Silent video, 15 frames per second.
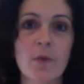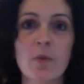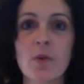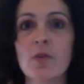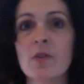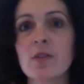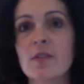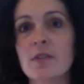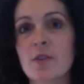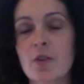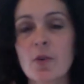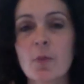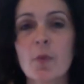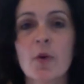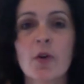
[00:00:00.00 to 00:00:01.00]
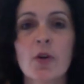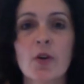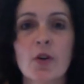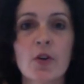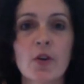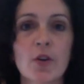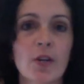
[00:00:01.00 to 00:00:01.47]
whether it's in a
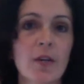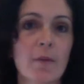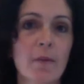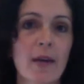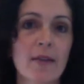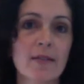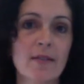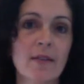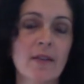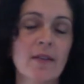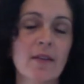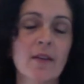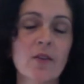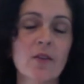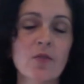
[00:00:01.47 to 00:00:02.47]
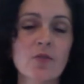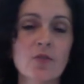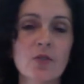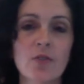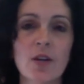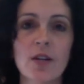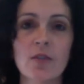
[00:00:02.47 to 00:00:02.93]
cookbook or a cooking magazine, I
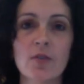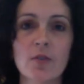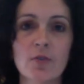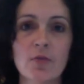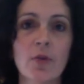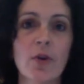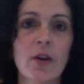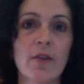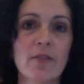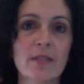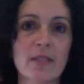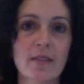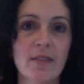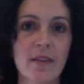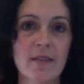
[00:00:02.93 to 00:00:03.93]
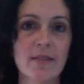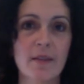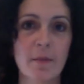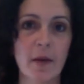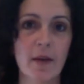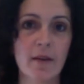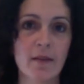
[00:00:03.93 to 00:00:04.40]
usually try to look for obviously things
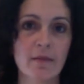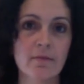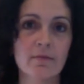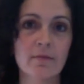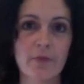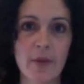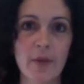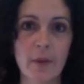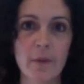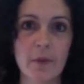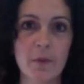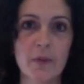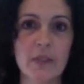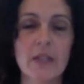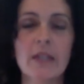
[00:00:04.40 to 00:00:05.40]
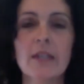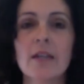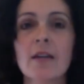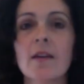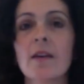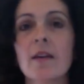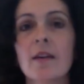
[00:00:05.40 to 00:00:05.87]
that my family would
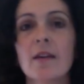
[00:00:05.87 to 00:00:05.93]
like,